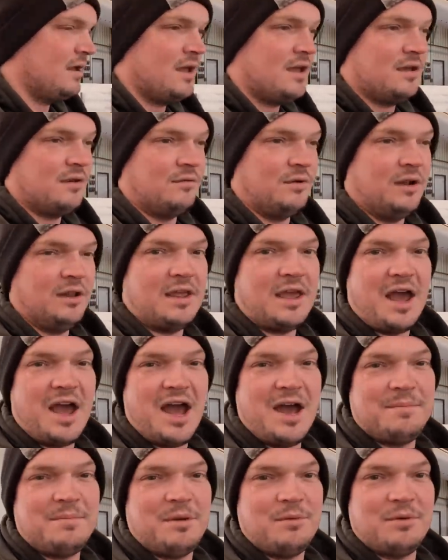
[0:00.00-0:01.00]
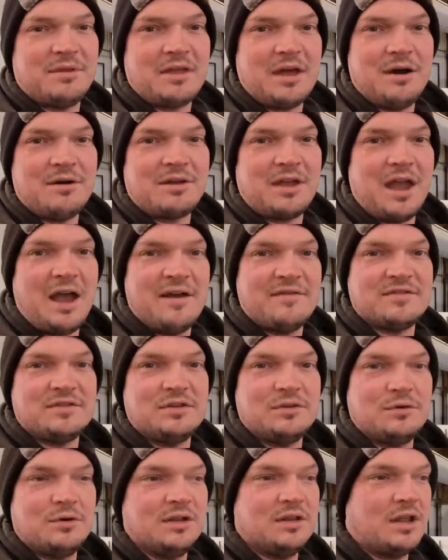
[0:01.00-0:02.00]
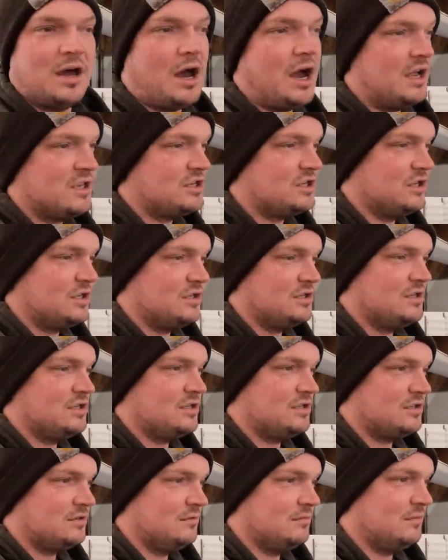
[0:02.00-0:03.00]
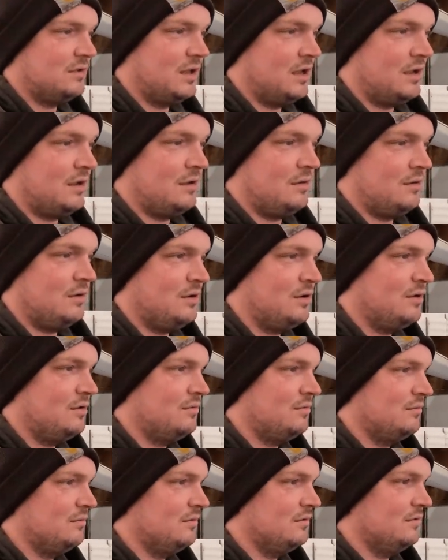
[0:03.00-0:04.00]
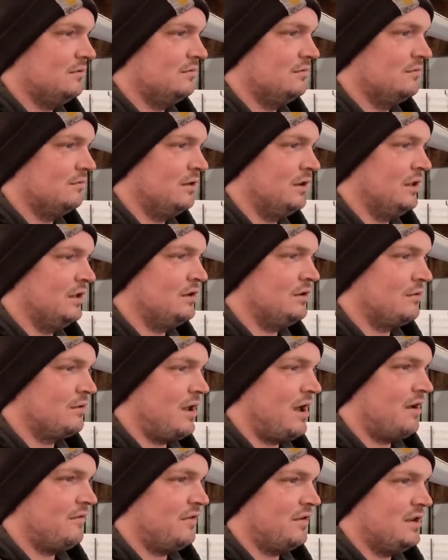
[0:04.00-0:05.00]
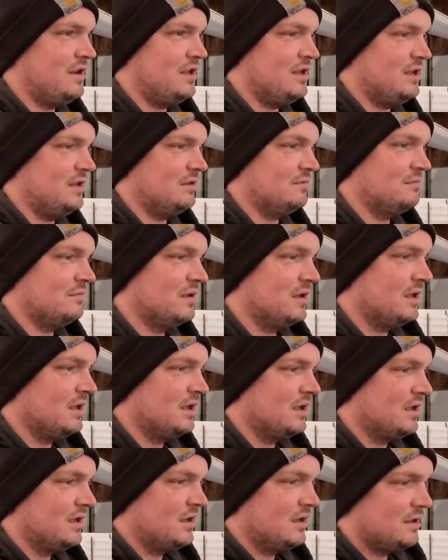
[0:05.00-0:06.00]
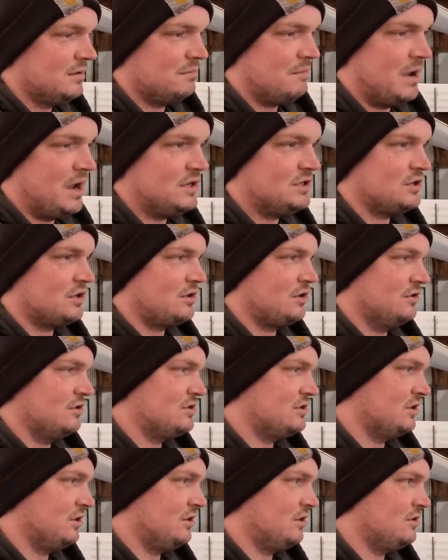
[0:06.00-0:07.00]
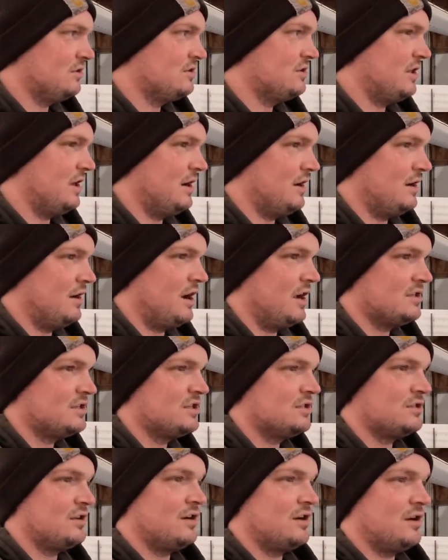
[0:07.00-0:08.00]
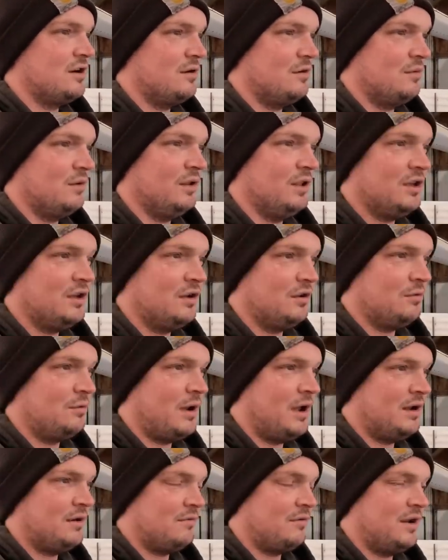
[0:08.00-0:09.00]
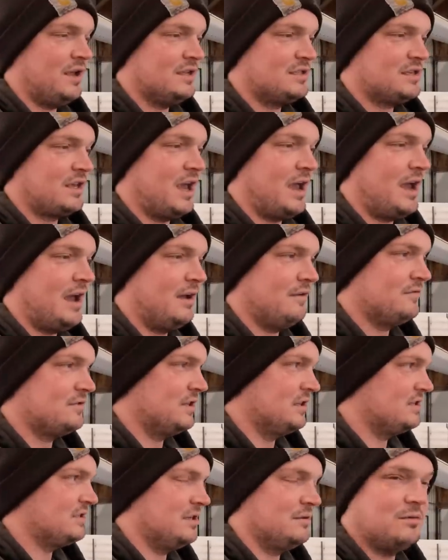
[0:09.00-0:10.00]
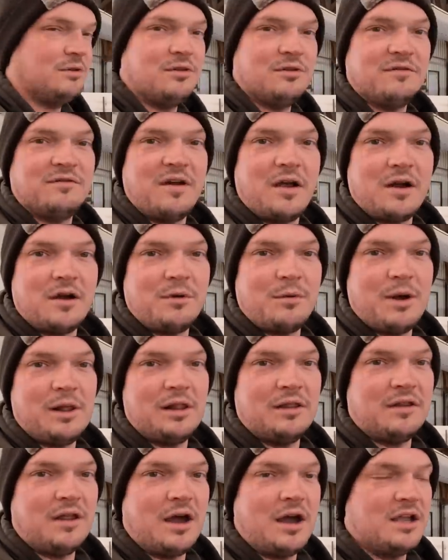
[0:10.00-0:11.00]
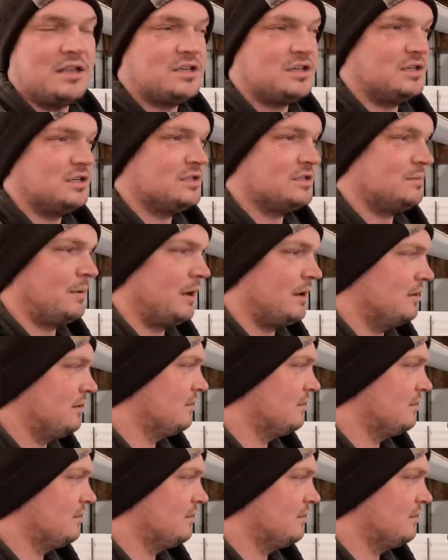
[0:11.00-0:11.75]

Really happy with how calves do in the hutches. They really don't have any major concerns there. Hutches are a really good way to raise calves. They seem to do very well in the hutches, but